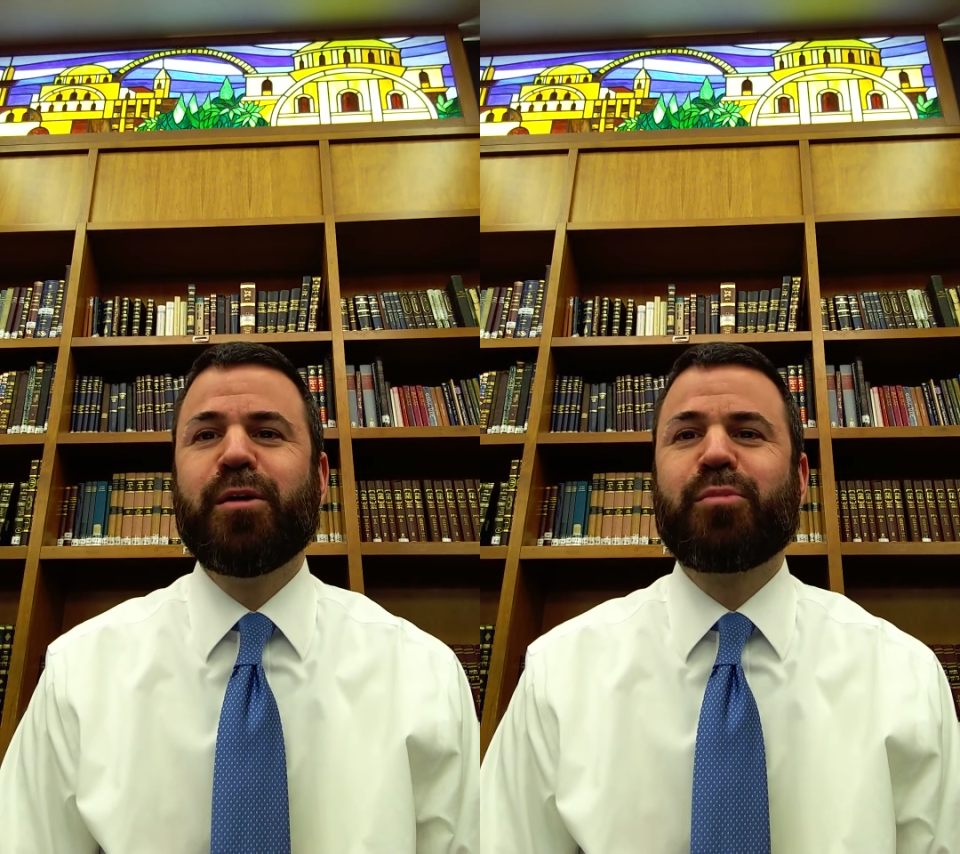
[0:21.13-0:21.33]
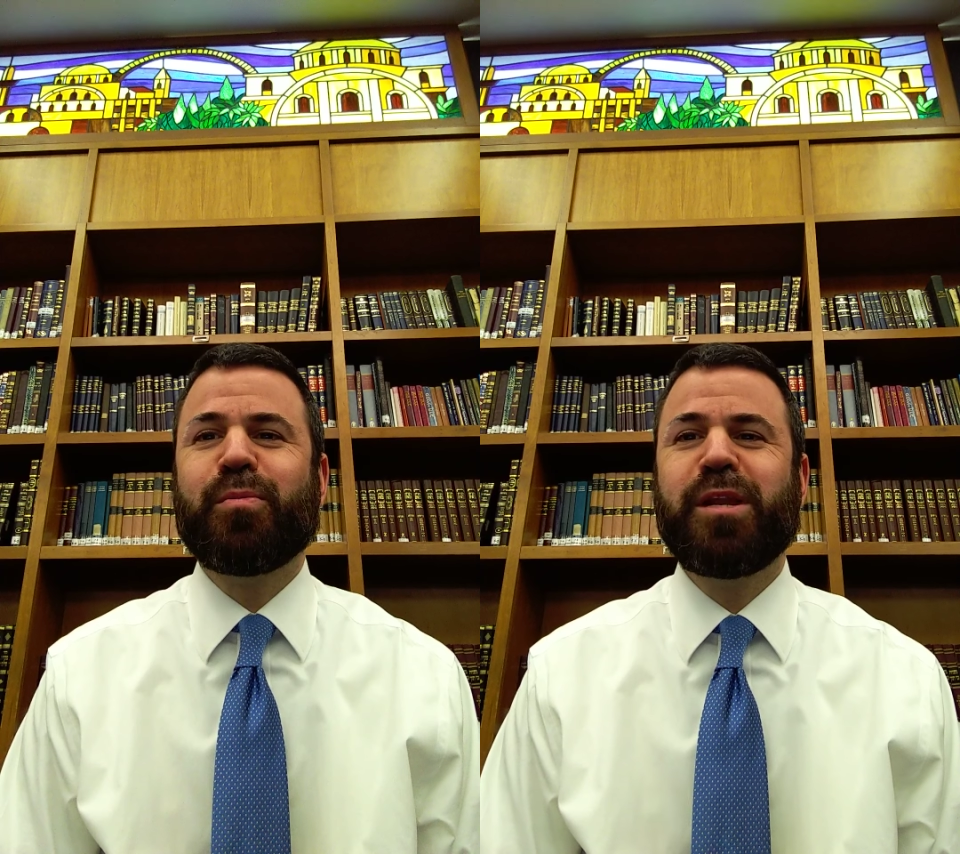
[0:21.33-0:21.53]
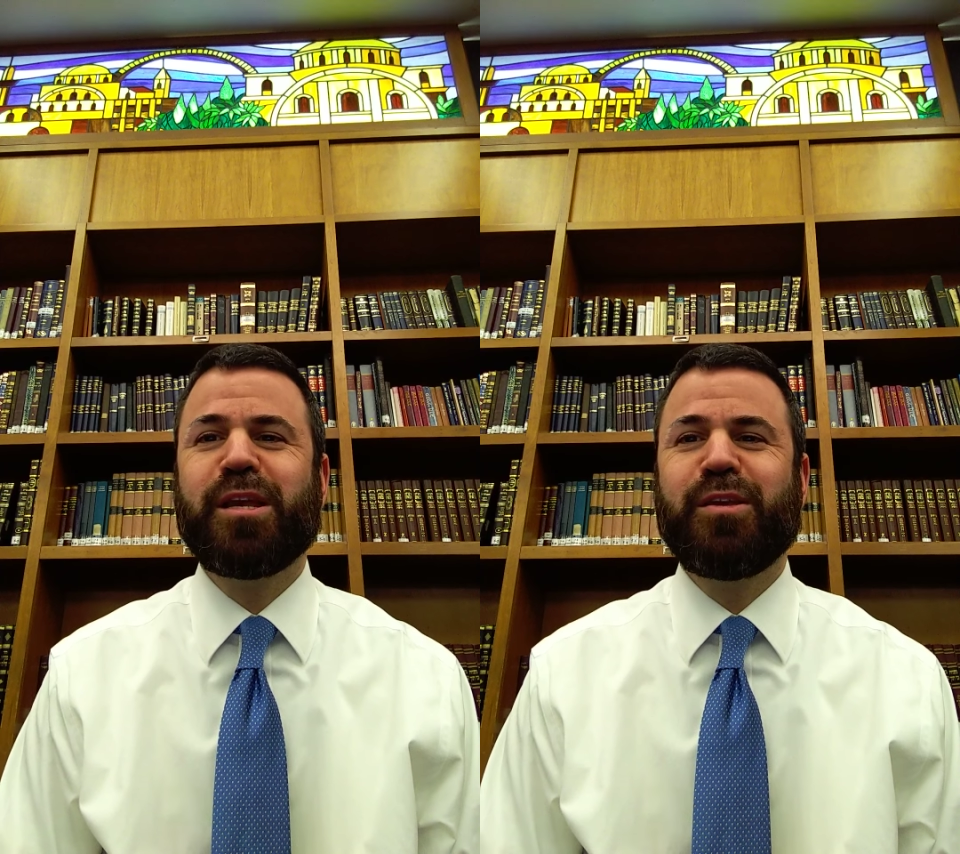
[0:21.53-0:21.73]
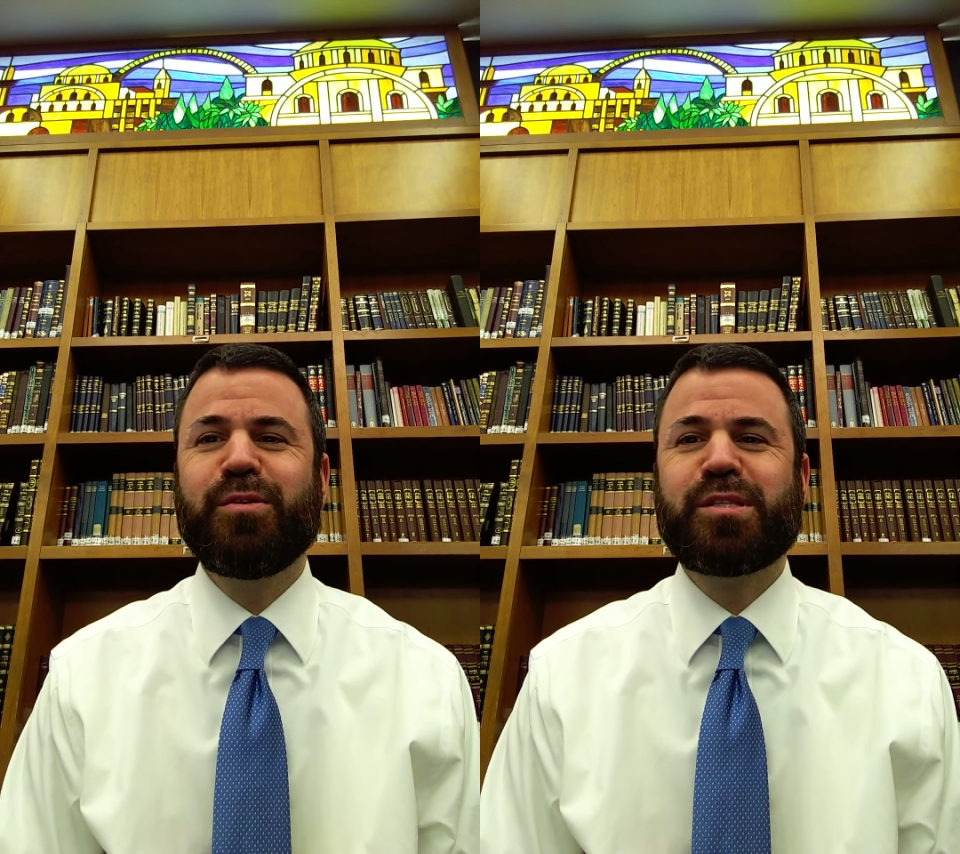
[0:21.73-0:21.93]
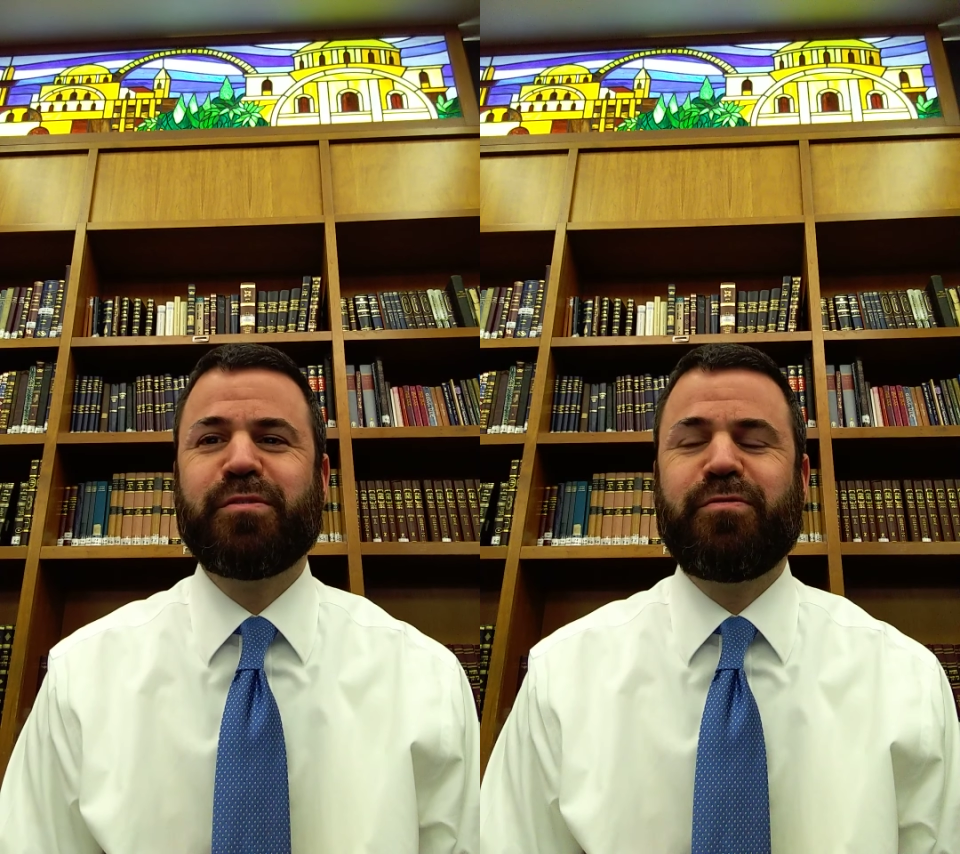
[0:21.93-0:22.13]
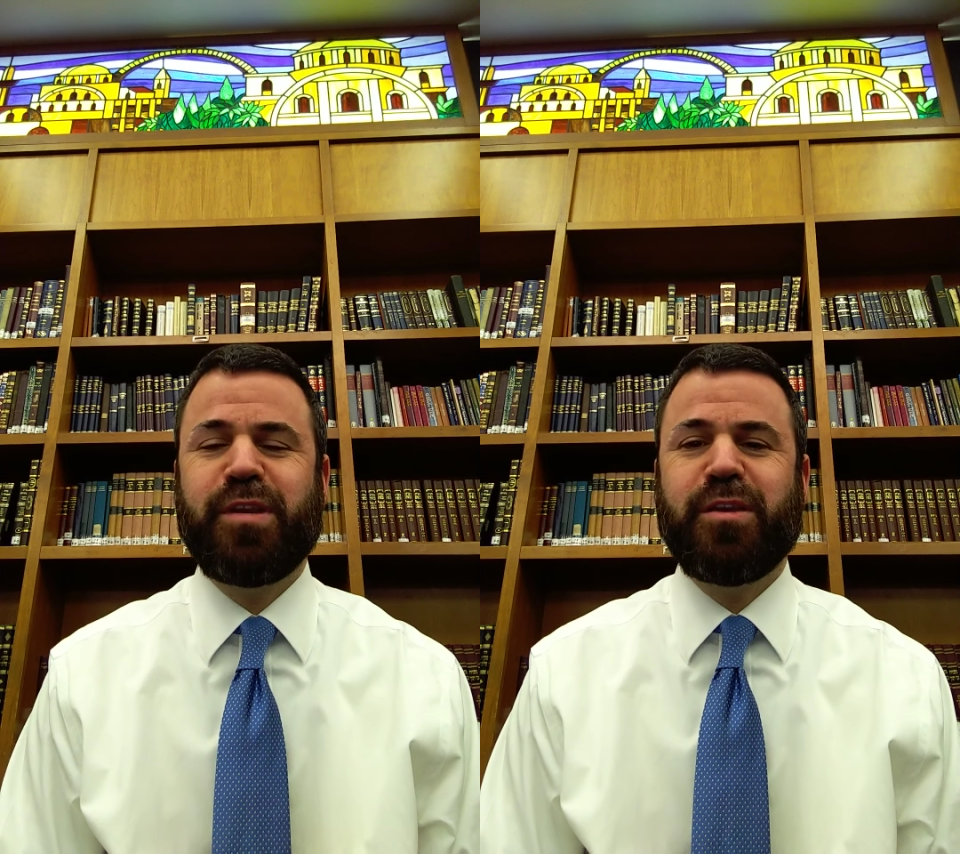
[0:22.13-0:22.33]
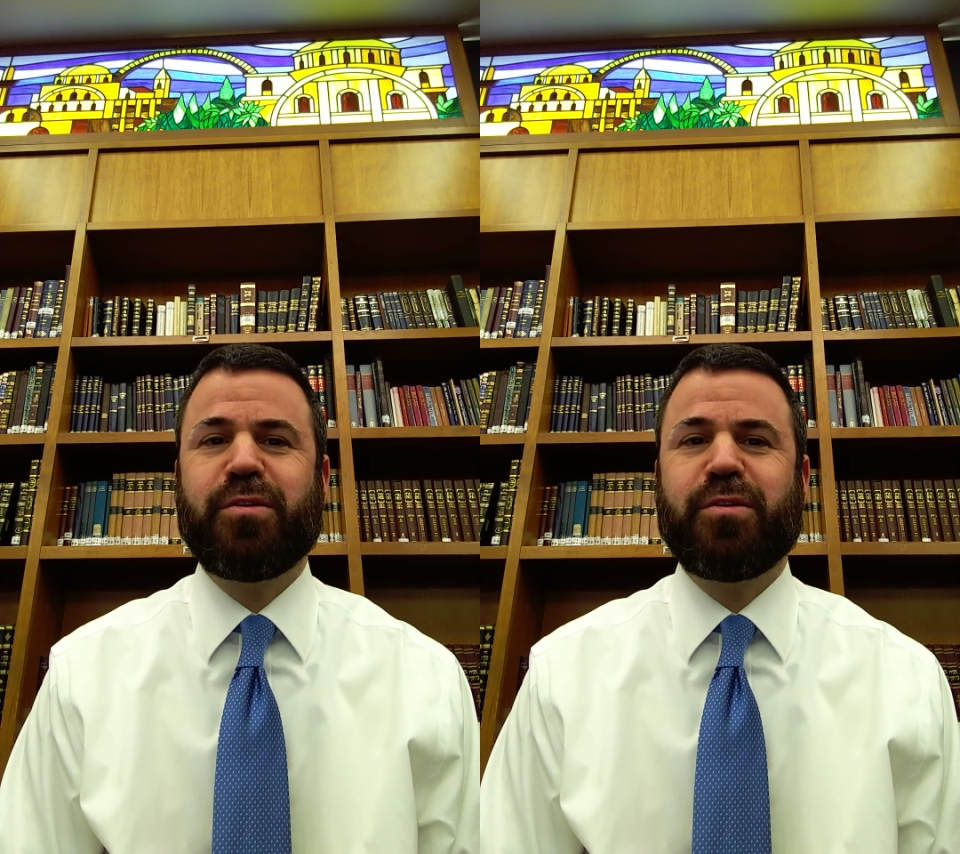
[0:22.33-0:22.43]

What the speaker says: permitting use of video